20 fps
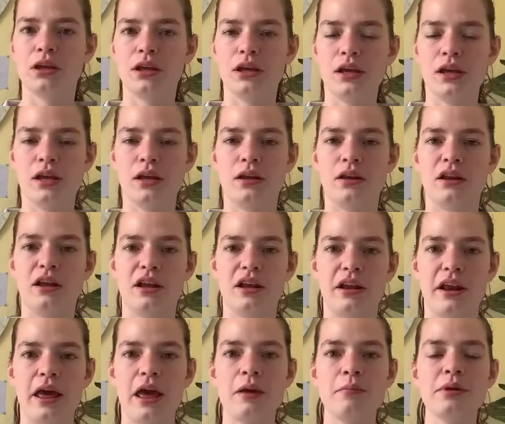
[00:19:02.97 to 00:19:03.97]
in
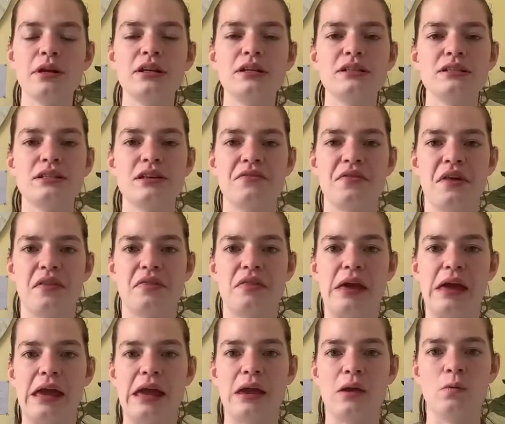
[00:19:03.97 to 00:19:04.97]
an ambulance, and then
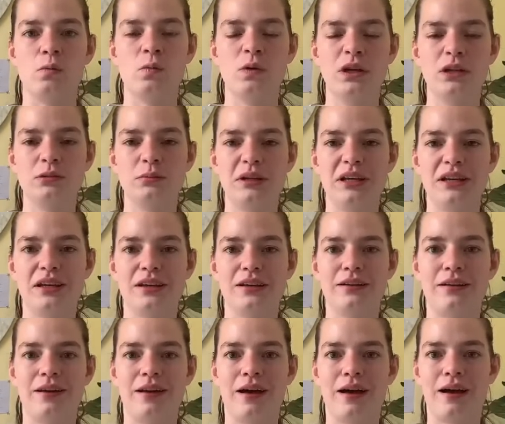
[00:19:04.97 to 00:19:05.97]
they wheeled me
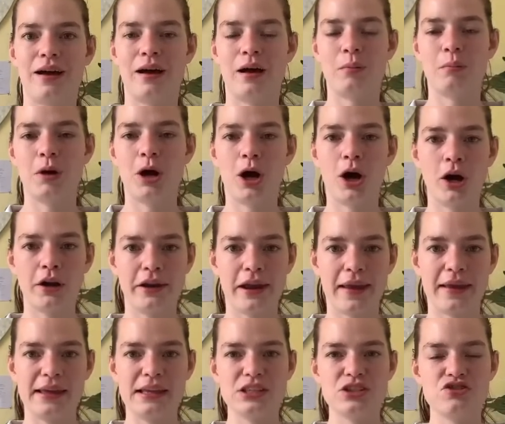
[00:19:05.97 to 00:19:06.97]
in on
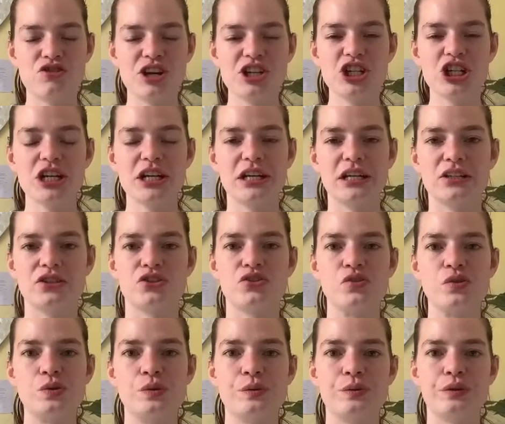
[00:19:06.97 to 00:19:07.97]
a stretcher
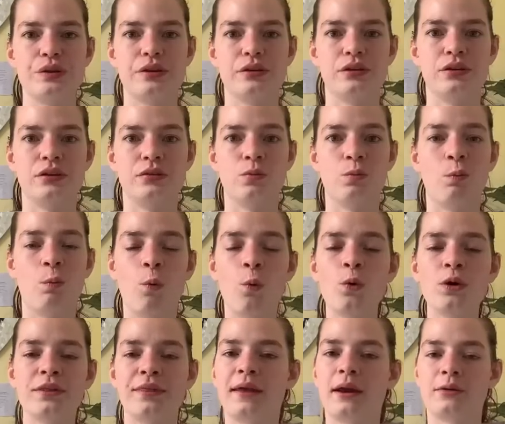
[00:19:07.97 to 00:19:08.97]
into the
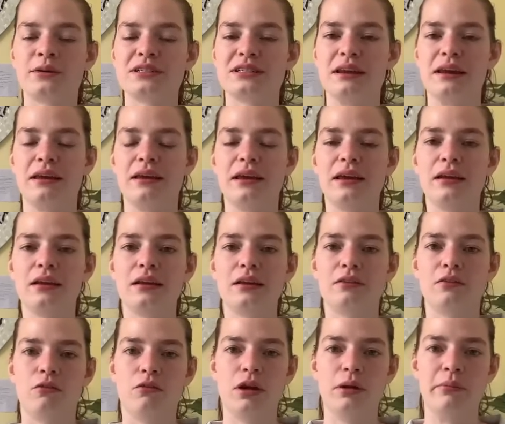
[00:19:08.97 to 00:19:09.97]
ward that I was staying in
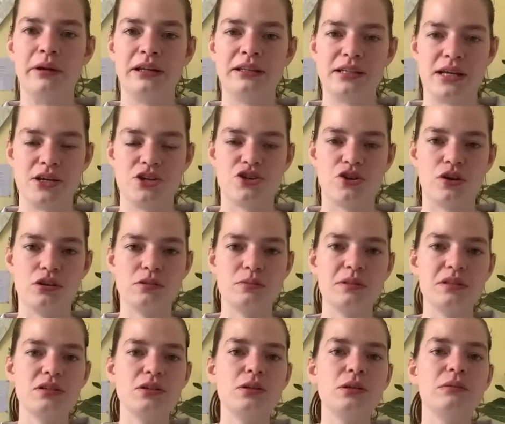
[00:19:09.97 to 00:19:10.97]
the rehabilitation
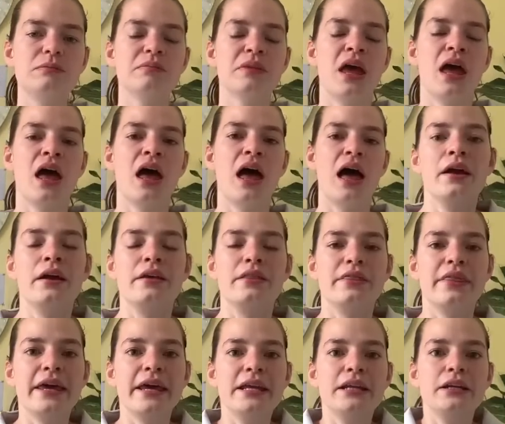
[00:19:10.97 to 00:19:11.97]
hospital.
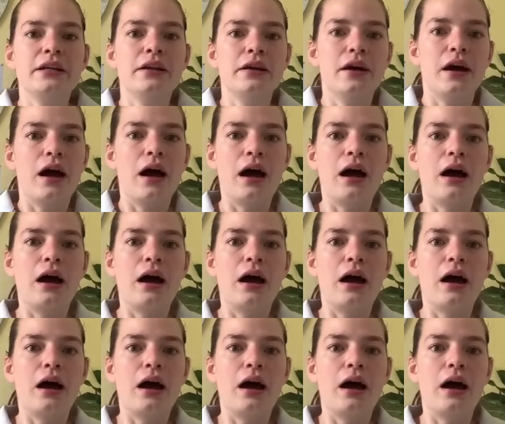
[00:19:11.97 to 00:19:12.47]
Then